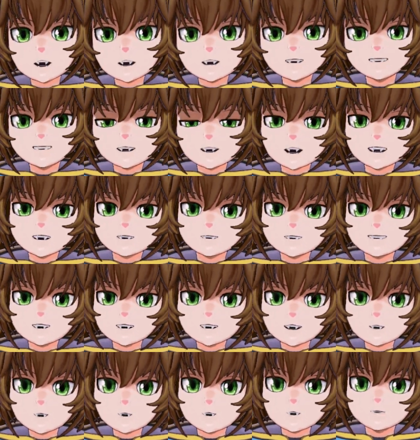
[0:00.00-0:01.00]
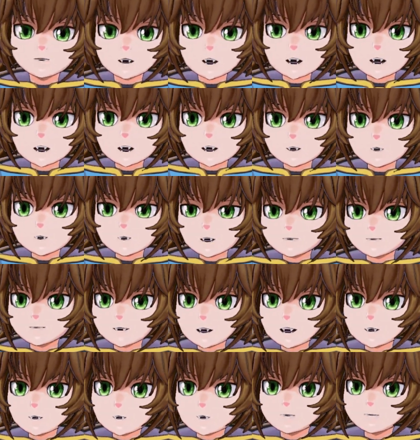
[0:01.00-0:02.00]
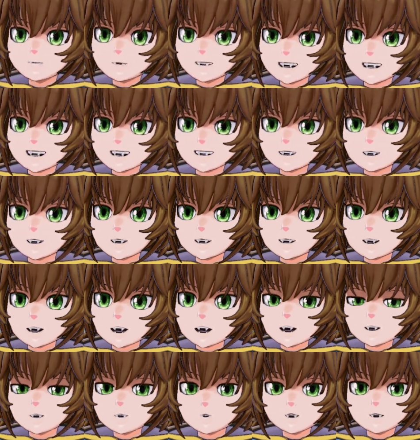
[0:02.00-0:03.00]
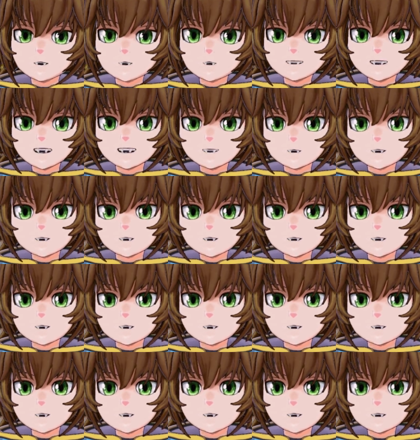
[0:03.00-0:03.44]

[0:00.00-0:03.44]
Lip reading: they have such a bad time with map